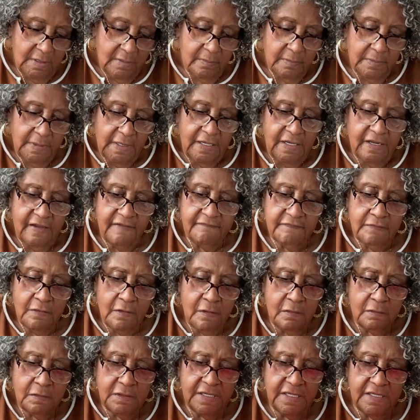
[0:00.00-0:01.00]
But I have
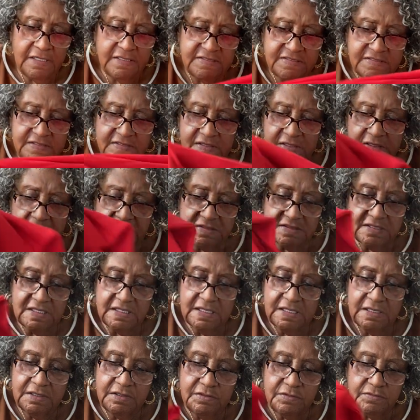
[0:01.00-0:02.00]
all kinds of things I
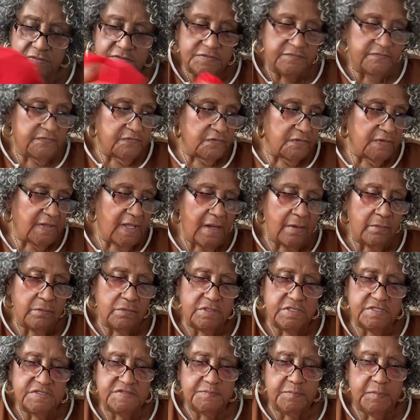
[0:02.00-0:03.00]
can use them for. That
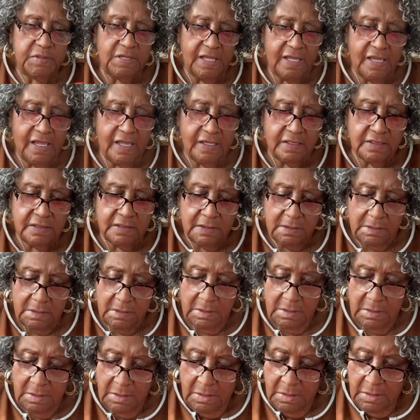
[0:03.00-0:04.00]
one is black,
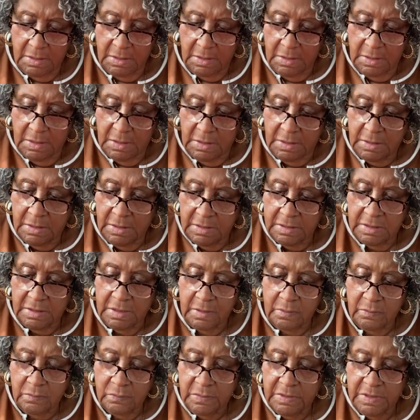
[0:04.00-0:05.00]
and I
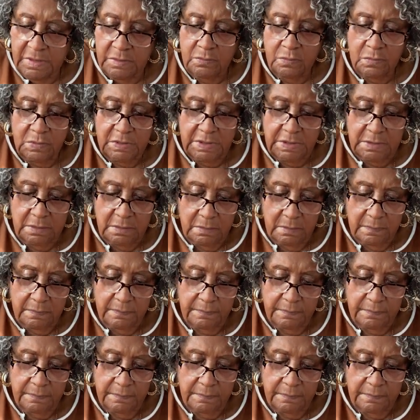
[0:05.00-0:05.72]
got a red one.